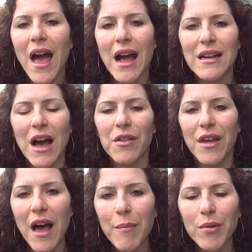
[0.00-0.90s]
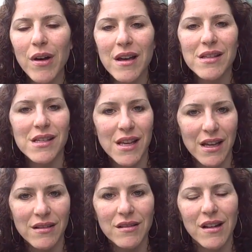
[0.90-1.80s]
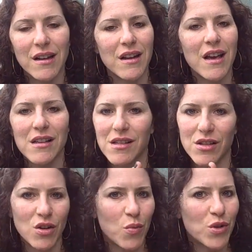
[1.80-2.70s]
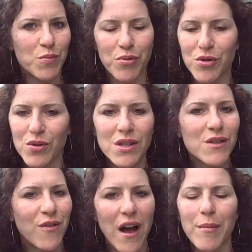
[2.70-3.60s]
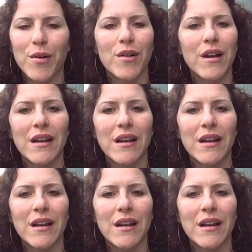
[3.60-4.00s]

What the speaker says: And now the apple has skin, and it has, which produces fiber,